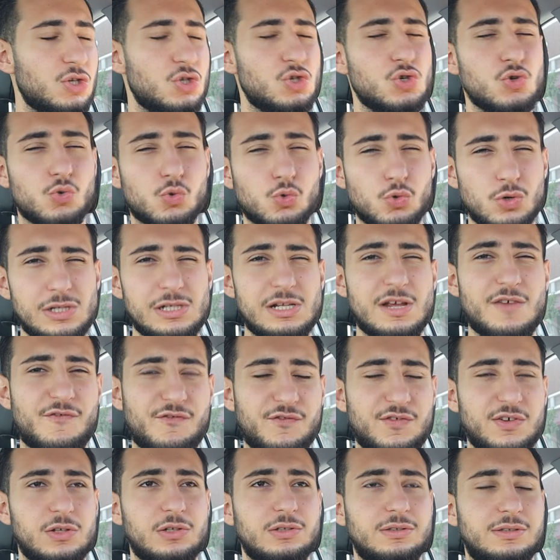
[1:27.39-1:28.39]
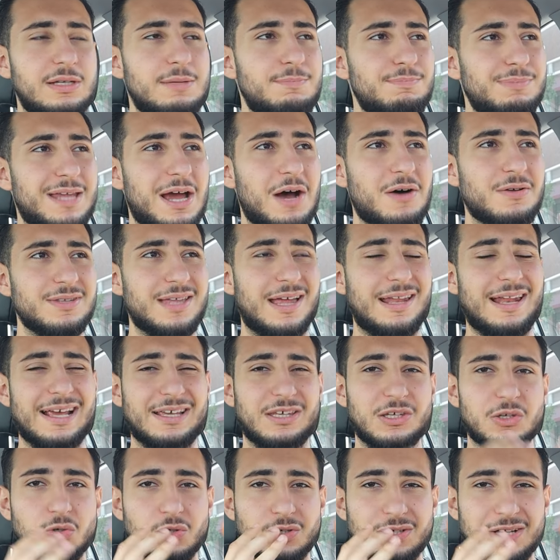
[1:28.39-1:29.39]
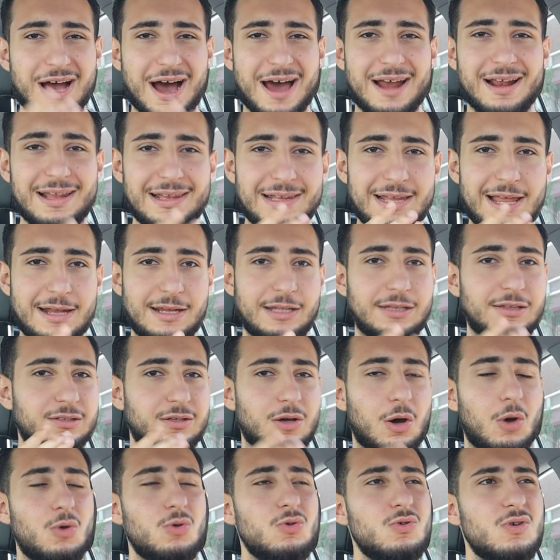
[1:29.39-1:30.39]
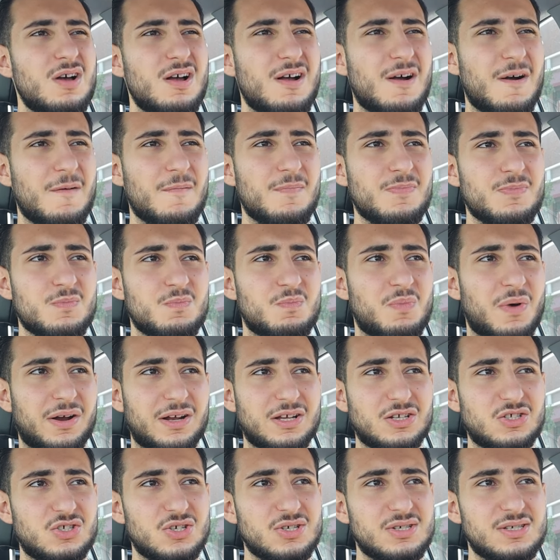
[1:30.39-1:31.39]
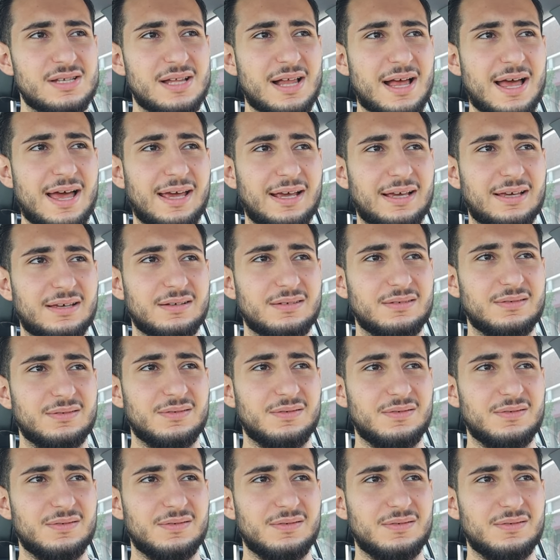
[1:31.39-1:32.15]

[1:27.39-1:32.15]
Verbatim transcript: you really feel deep down that like you gotta let it go, but it just like,